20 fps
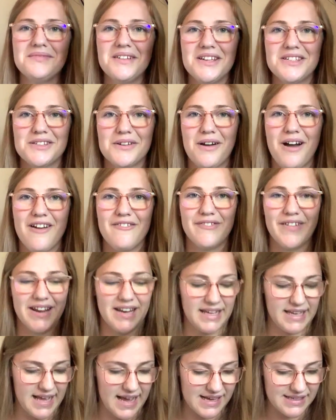So I
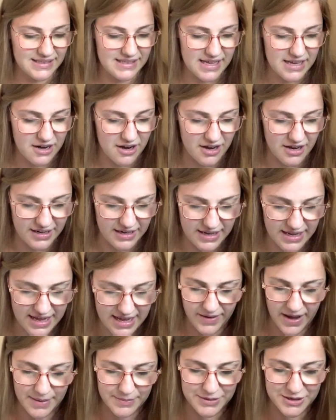finally cast that on.
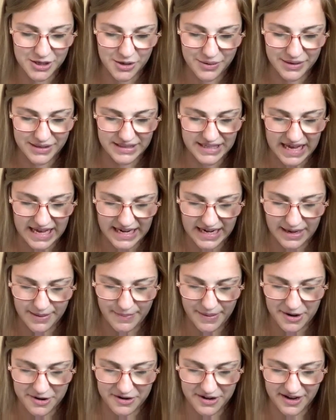I'm so excited
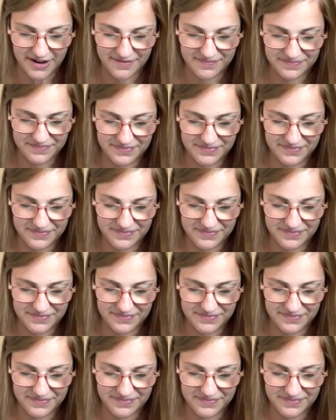about it.